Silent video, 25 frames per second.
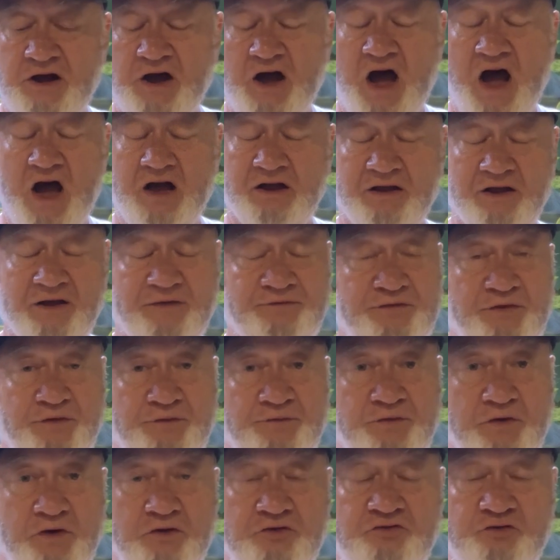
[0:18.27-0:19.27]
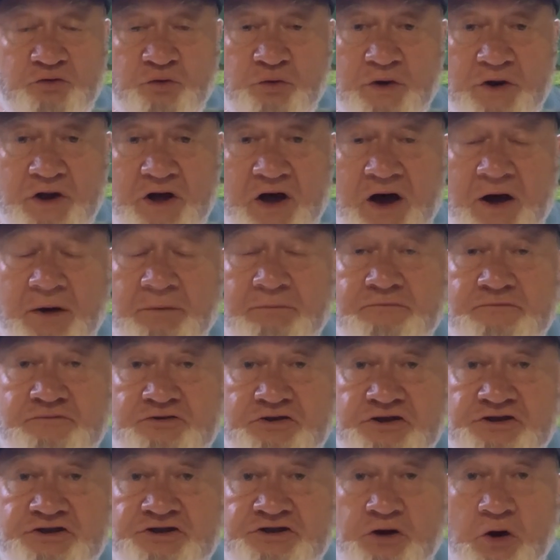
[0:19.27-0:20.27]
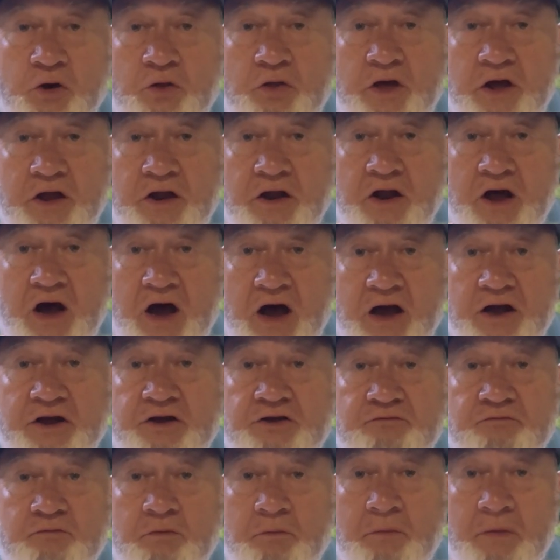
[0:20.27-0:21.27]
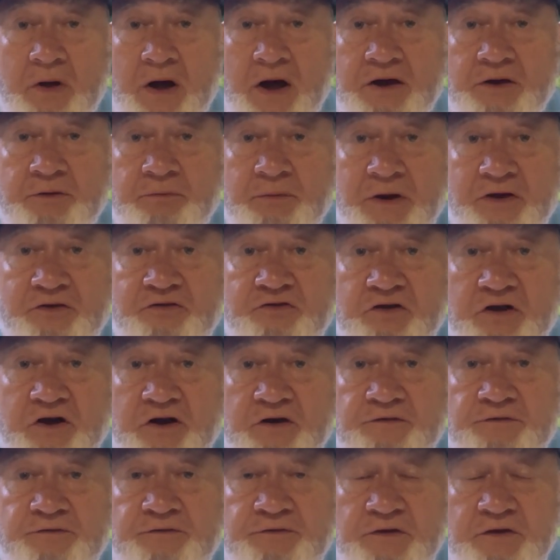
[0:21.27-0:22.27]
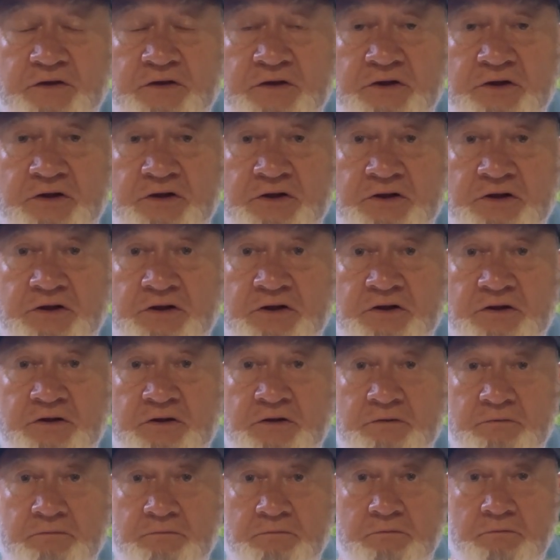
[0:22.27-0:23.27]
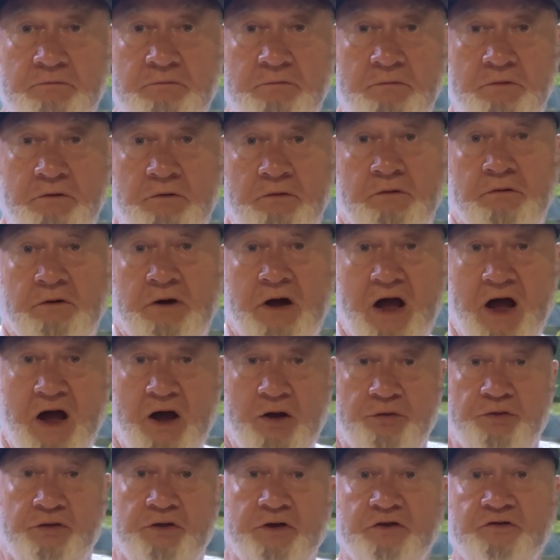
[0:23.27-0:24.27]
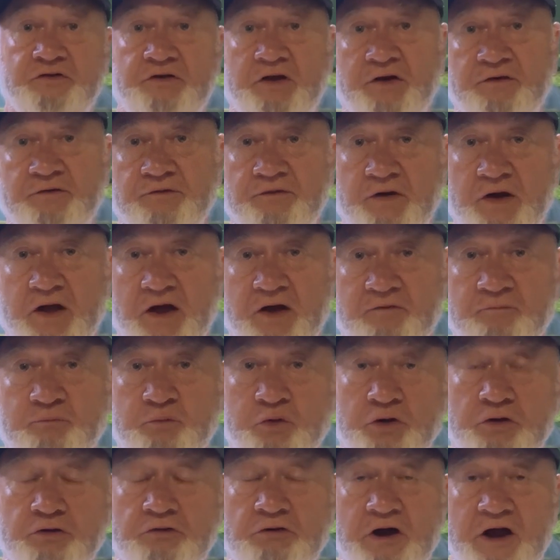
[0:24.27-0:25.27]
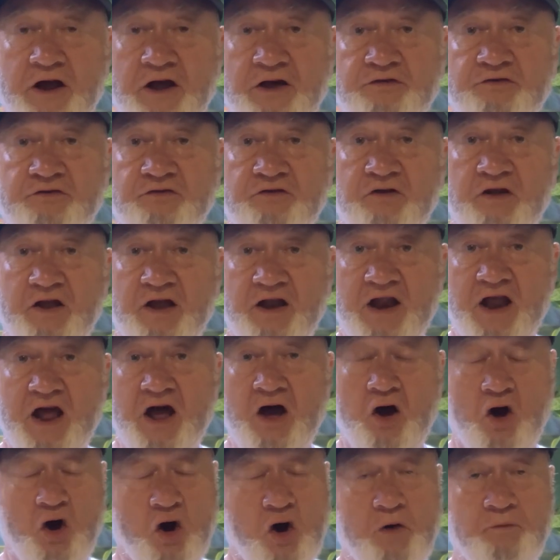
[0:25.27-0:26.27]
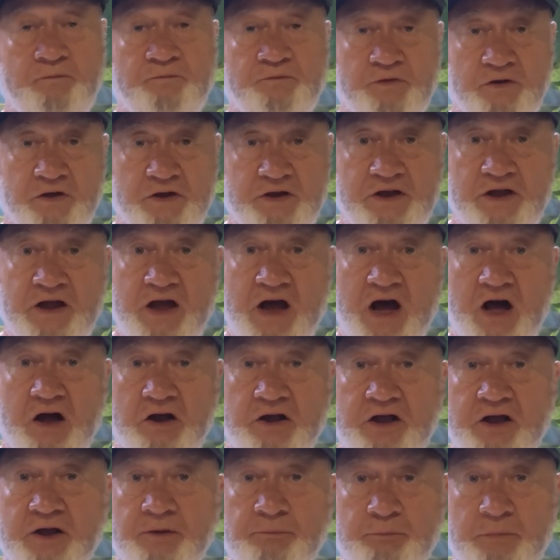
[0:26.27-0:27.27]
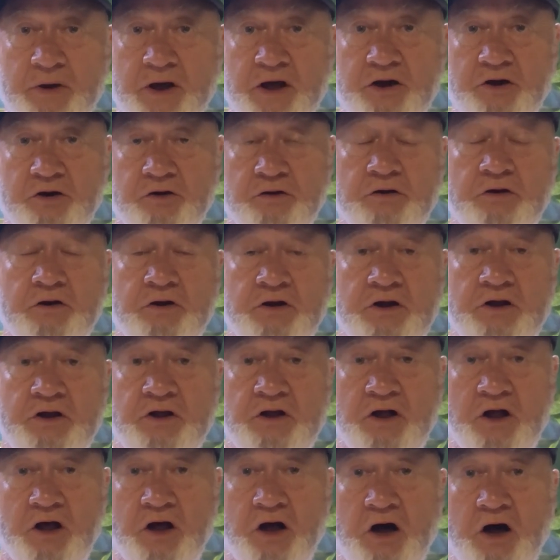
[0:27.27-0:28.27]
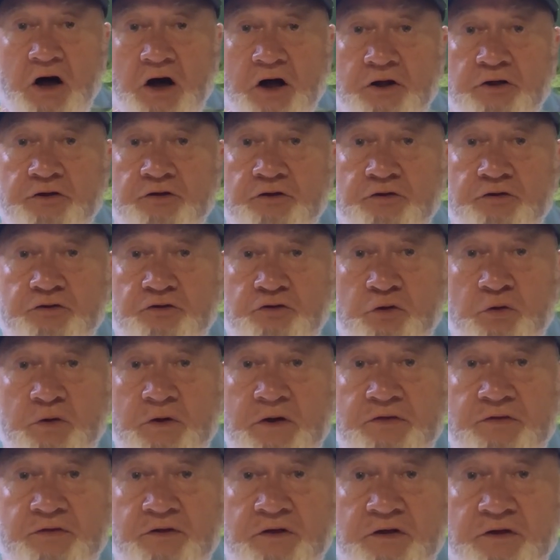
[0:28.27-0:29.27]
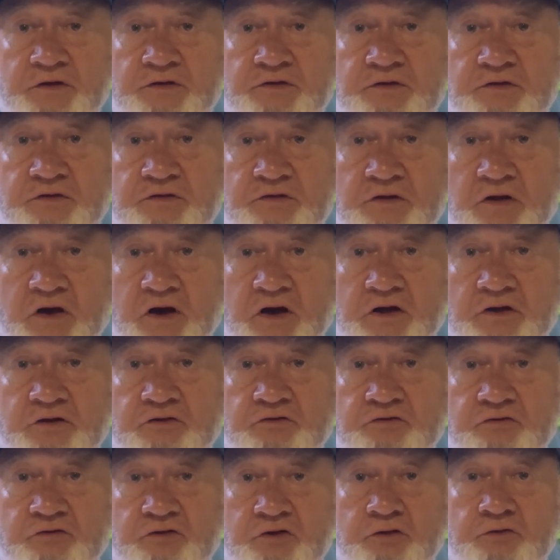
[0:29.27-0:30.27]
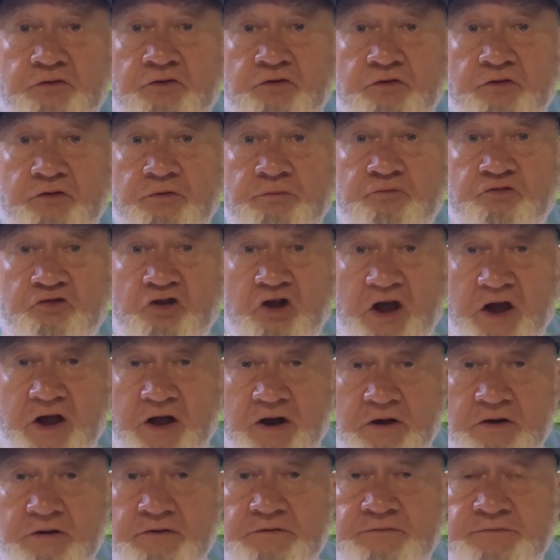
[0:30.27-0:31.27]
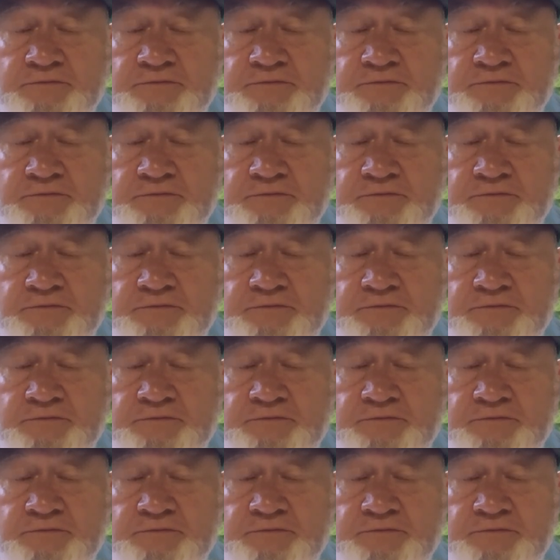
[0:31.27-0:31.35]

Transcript: I left the first one up just so that I could remind myself how things have progressed, and hopefully I'll get better doing this YouTube channel.